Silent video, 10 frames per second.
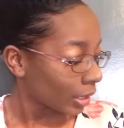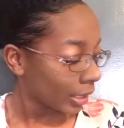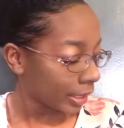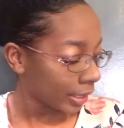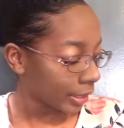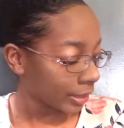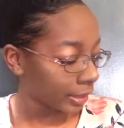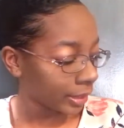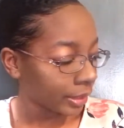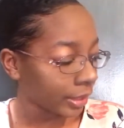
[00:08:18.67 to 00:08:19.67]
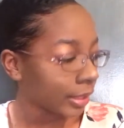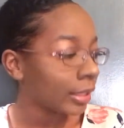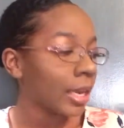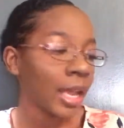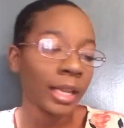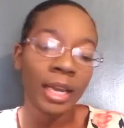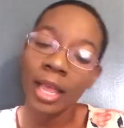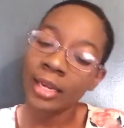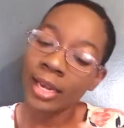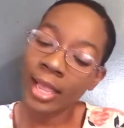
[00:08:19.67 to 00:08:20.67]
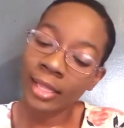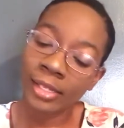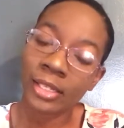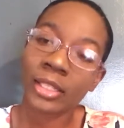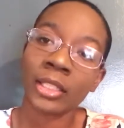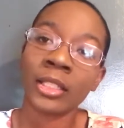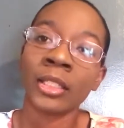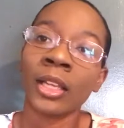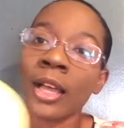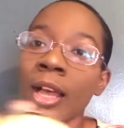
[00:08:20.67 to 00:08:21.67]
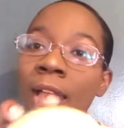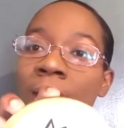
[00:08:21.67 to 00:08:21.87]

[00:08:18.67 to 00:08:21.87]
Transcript: And then next, I